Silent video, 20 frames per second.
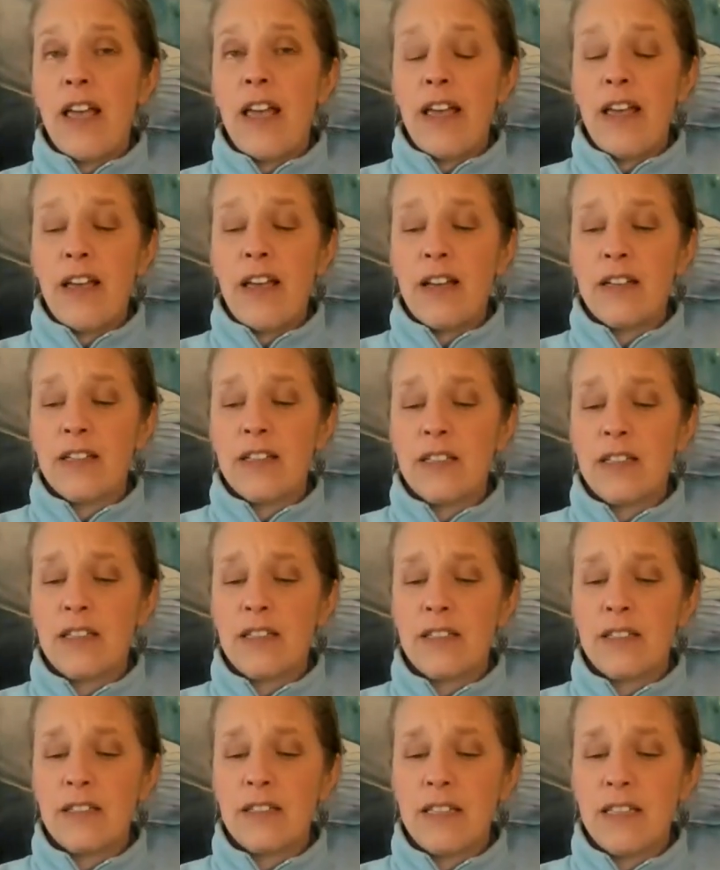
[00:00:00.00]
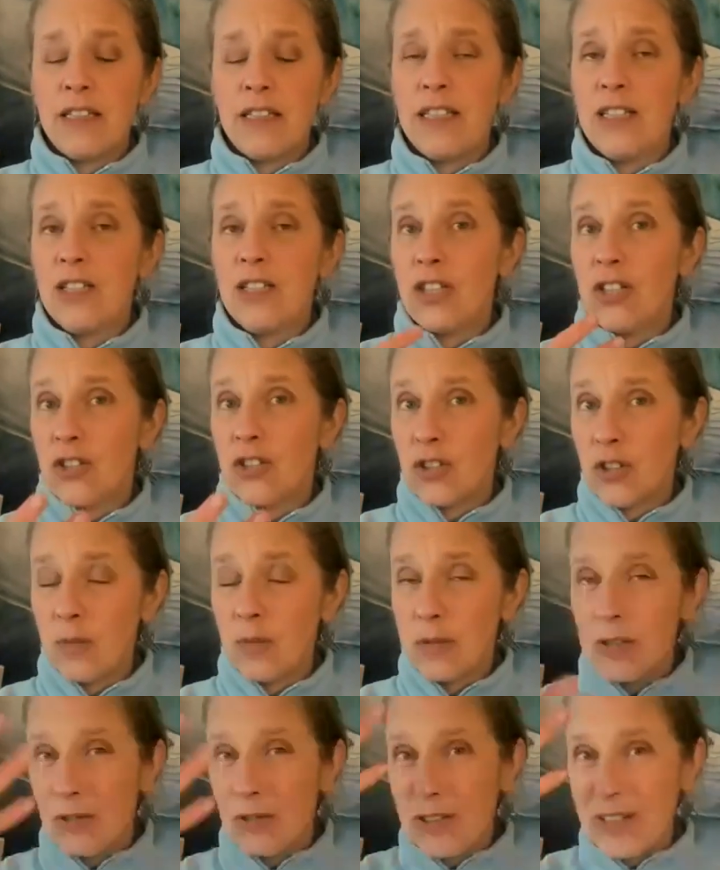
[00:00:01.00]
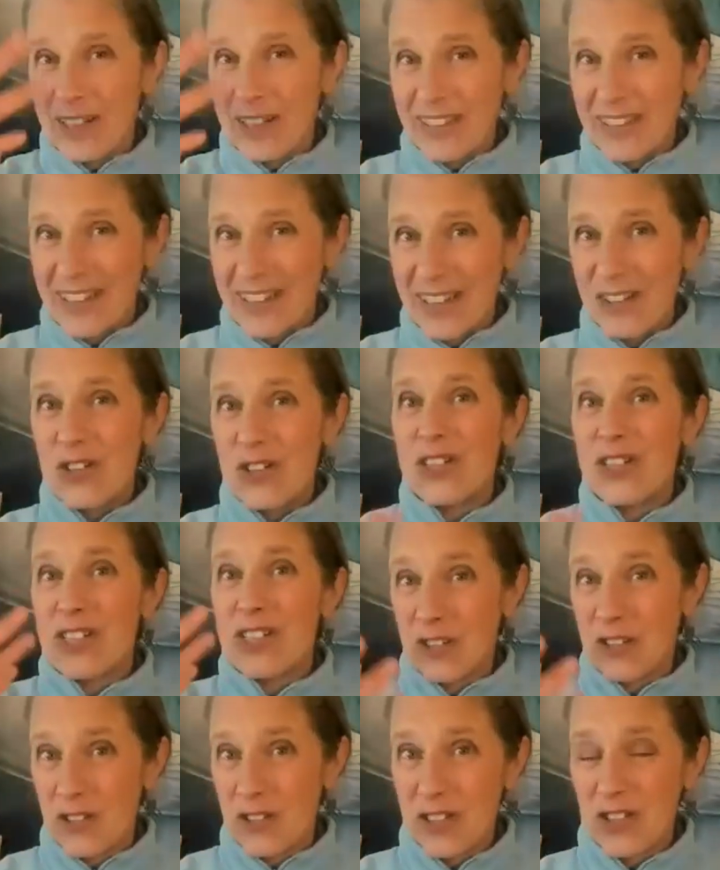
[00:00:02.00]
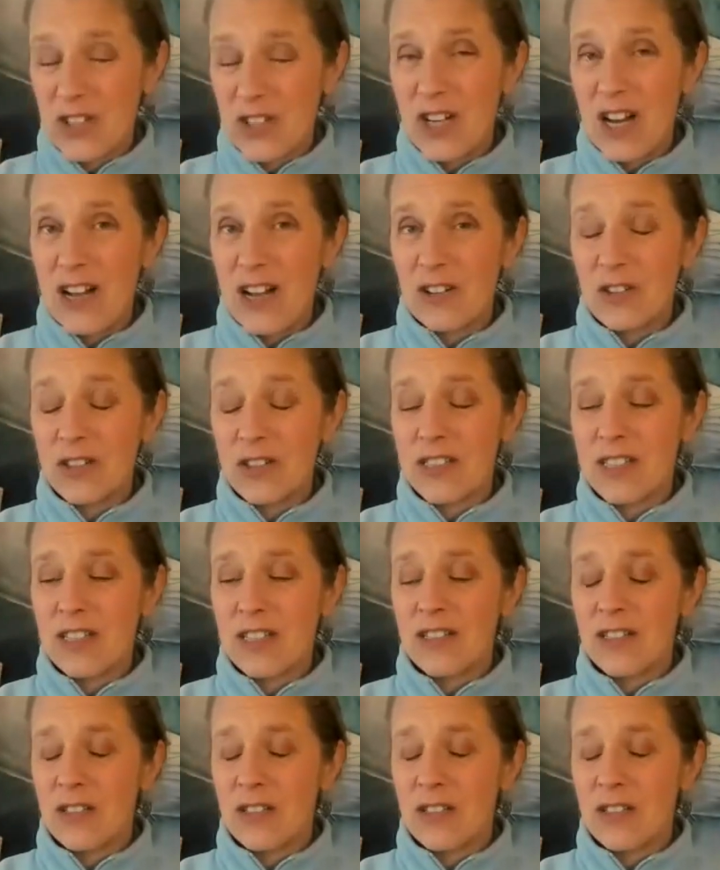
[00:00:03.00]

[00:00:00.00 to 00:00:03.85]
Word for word: and in terms of like energy centers and chakras.